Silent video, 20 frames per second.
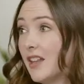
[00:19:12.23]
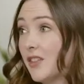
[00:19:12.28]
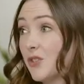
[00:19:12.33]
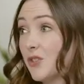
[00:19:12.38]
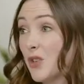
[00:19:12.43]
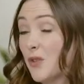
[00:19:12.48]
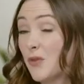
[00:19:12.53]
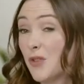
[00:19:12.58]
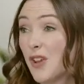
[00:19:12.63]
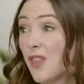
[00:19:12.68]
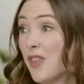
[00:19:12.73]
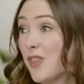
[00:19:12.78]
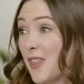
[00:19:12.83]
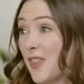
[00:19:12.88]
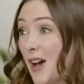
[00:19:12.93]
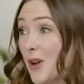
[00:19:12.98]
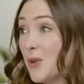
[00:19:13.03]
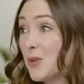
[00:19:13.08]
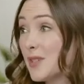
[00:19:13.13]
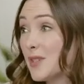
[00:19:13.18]
There's over a
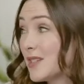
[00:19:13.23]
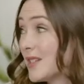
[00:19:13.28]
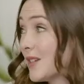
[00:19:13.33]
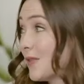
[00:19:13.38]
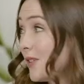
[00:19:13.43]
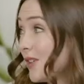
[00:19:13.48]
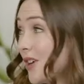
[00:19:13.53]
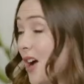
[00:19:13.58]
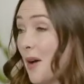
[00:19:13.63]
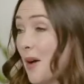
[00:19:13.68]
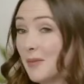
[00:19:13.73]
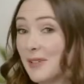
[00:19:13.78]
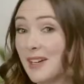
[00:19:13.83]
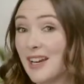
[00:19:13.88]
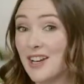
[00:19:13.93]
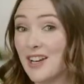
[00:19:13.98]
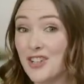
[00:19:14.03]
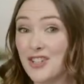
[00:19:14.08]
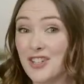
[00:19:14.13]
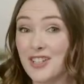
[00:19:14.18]
thousand different
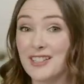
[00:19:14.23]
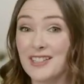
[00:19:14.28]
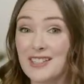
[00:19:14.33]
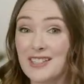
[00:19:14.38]
combinations.